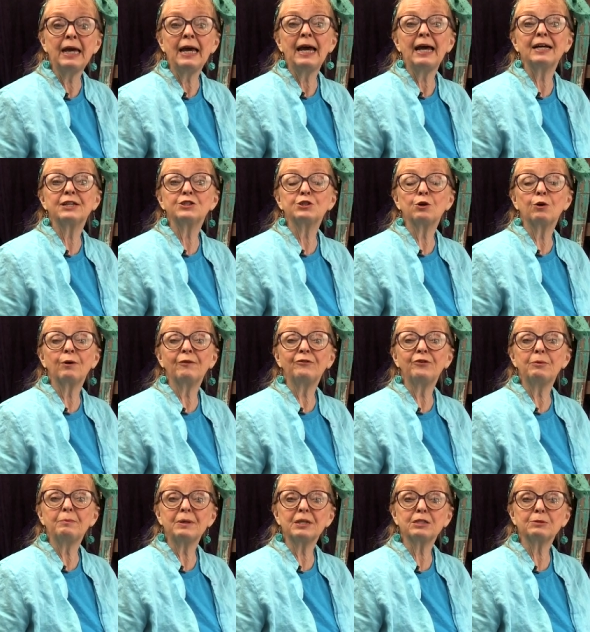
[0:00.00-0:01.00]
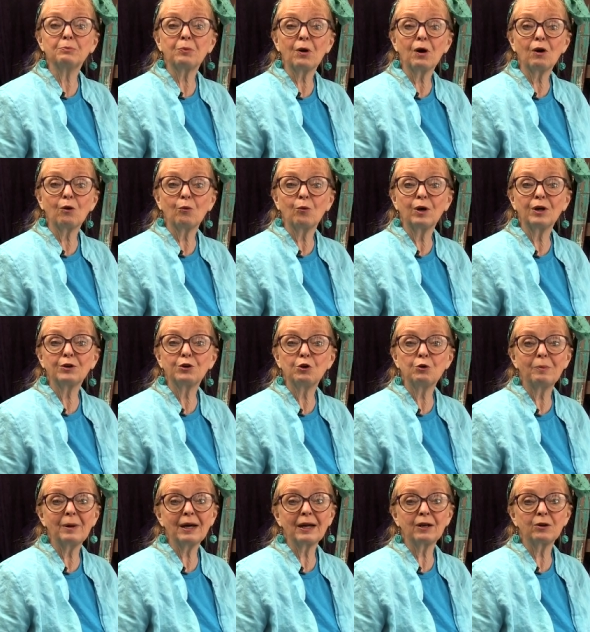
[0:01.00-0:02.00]
And so if you missed part one, go
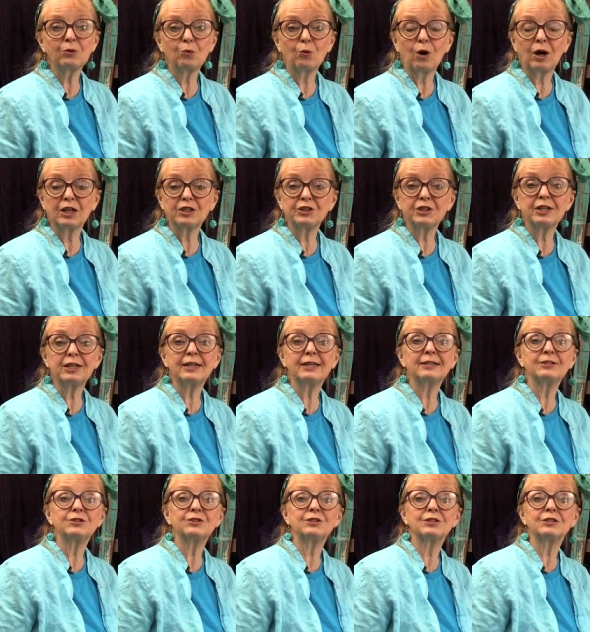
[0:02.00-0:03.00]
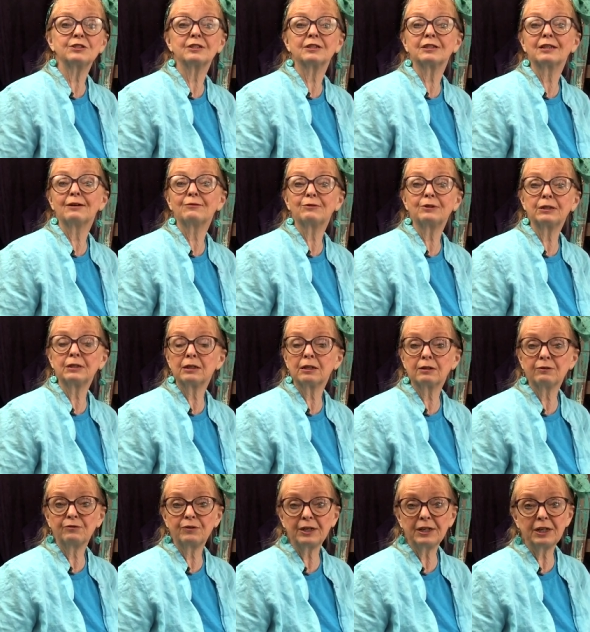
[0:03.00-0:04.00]
back and watch it. It's just a lovely
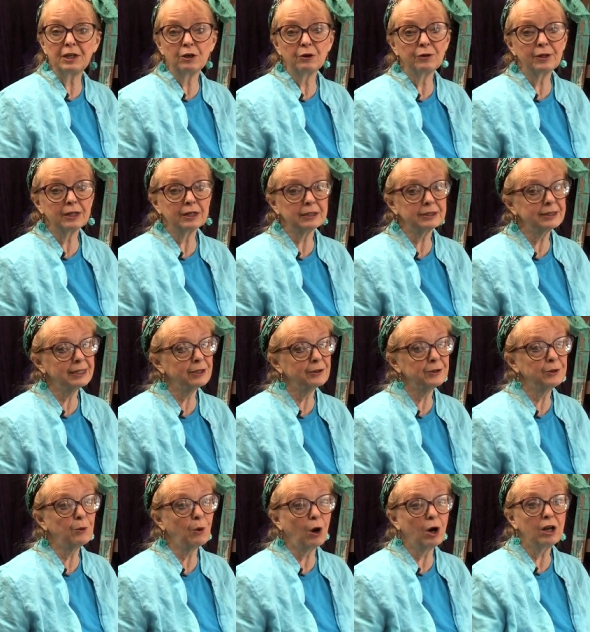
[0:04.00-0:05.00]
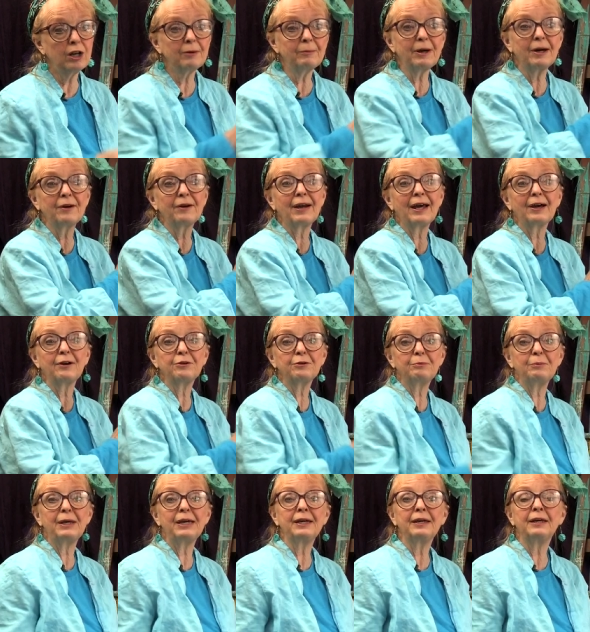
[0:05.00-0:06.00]
little video that'll tell you all about how to
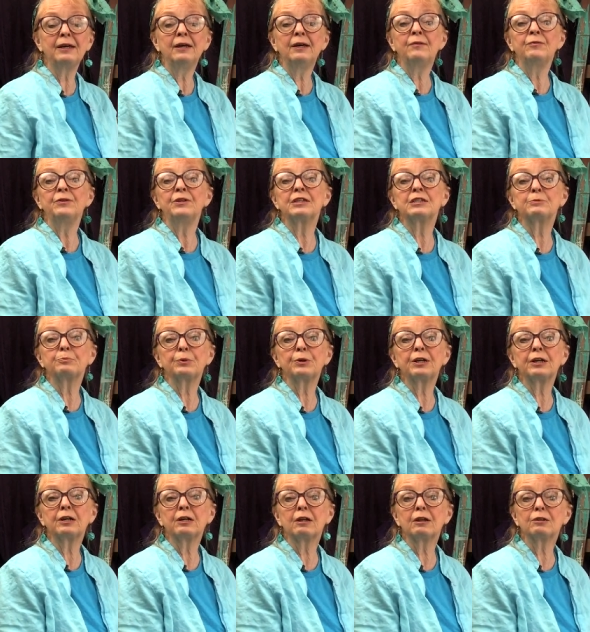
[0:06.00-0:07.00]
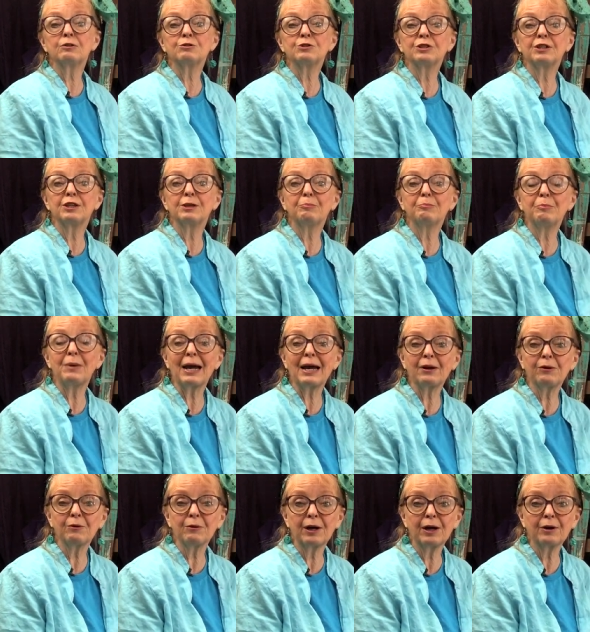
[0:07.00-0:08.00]
make these pretty colors in the
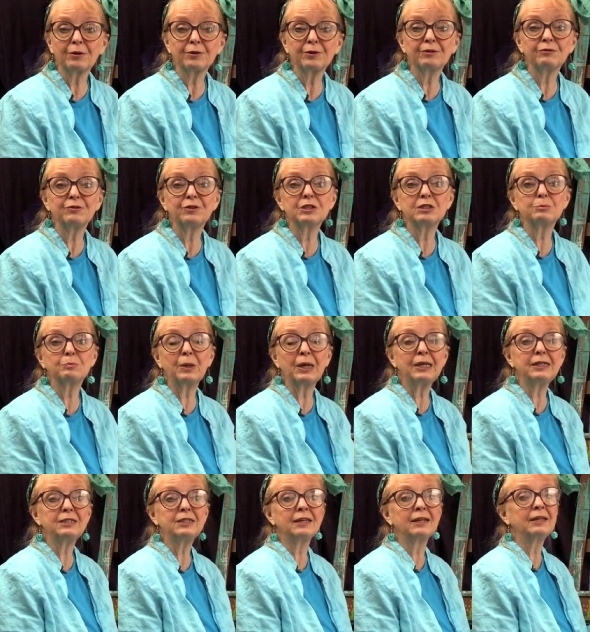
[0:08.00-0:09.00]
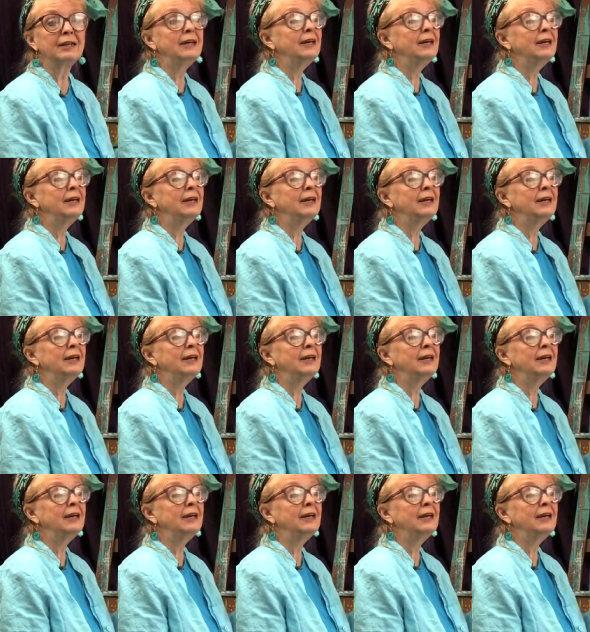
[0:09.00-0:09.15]
background of this painting.